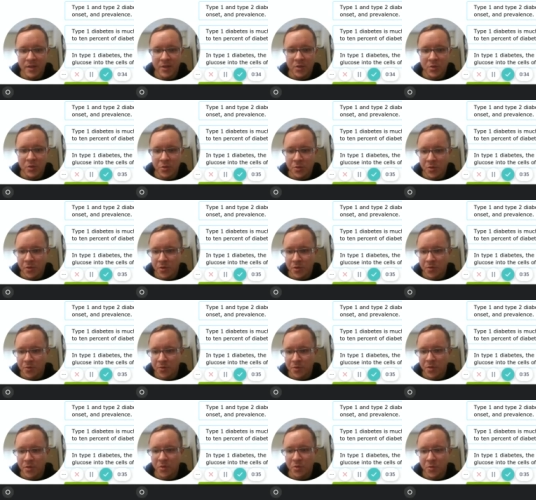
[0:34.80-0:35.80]

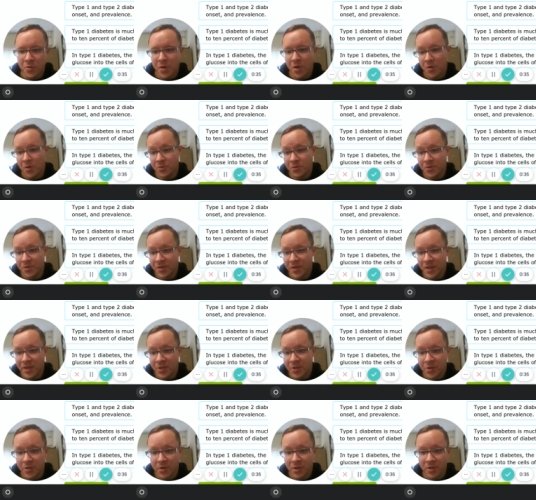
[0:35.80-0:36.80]
Glucose, a
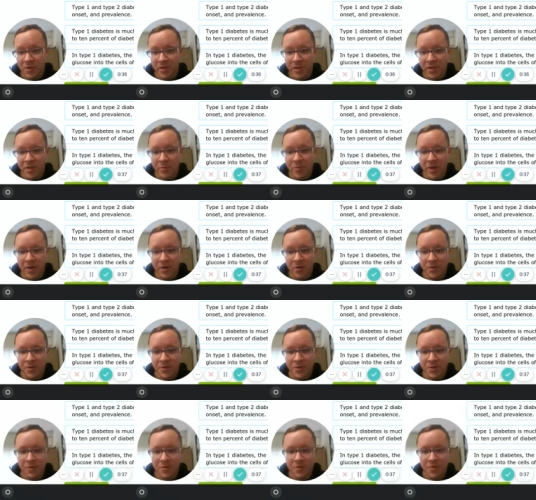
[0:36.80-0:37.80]
sugar needed by all
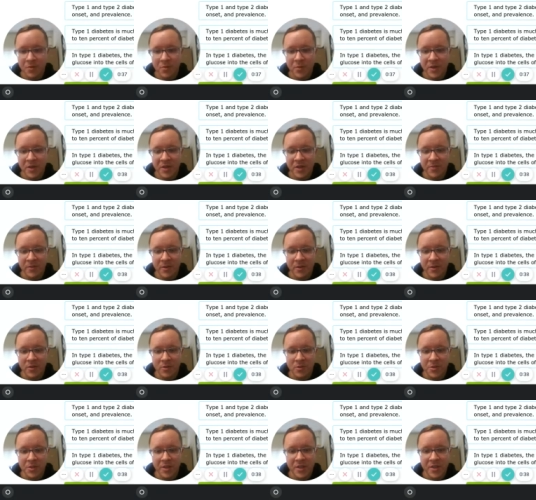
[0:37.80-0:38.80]
cells of the body for
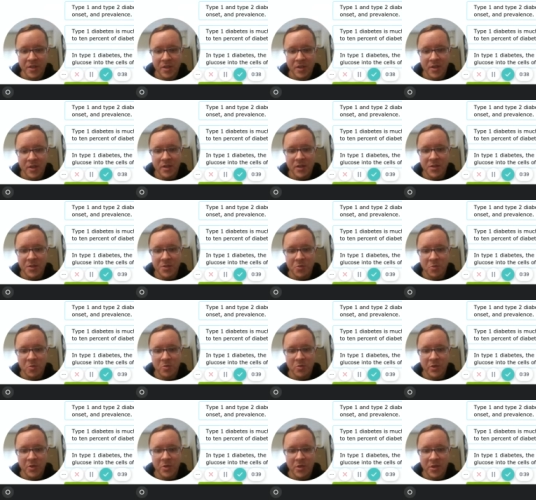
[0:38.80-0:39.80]
energy, is
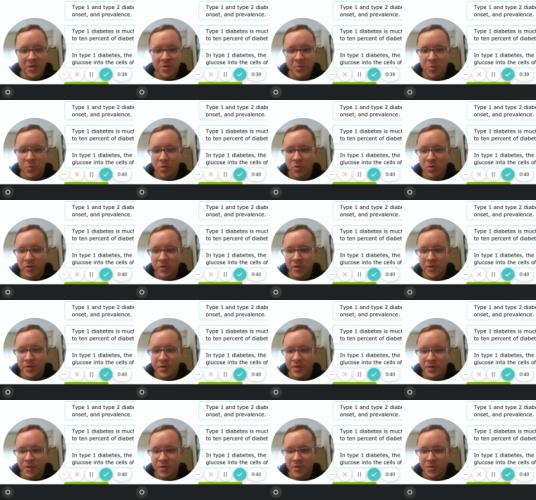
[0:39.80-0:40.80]
normally transported to the
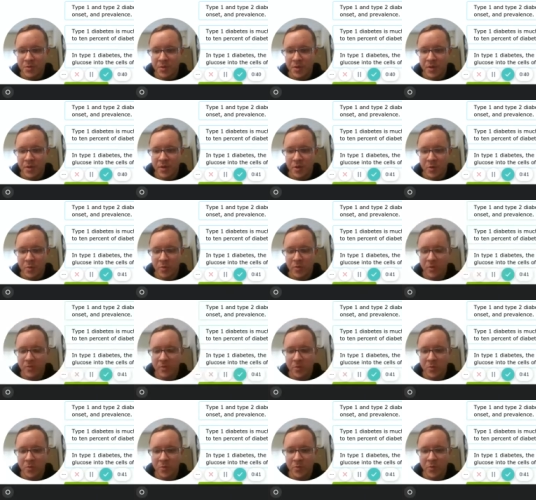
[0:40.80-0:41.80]
cells with the help of
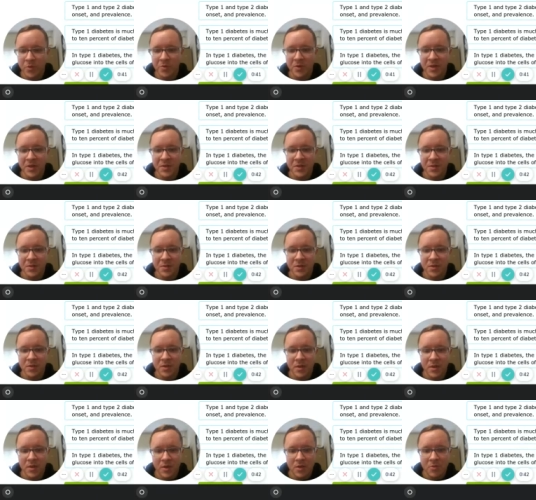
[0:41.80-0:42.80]
the hormone insulin,
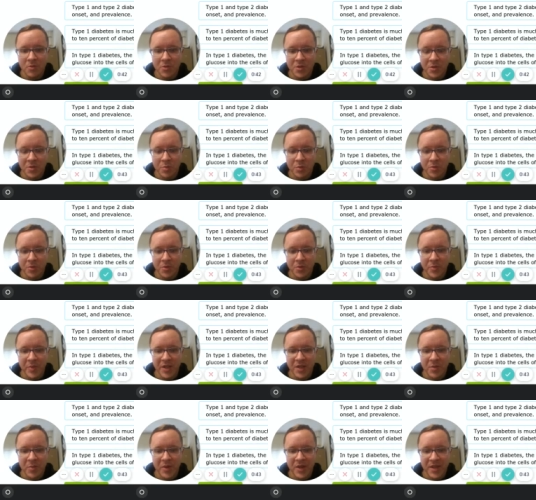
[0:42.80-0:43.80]
which is produced
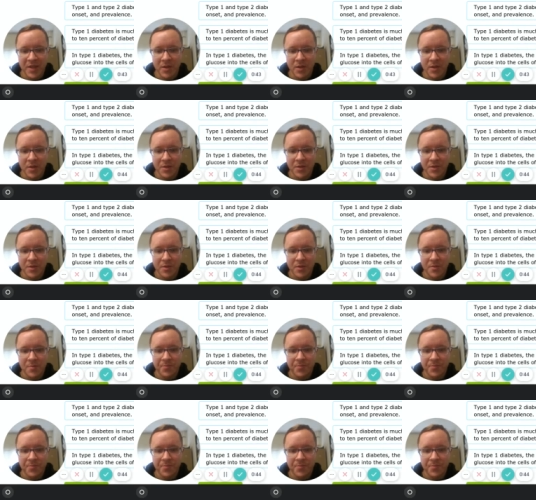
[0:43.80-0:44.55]
by the pancreas.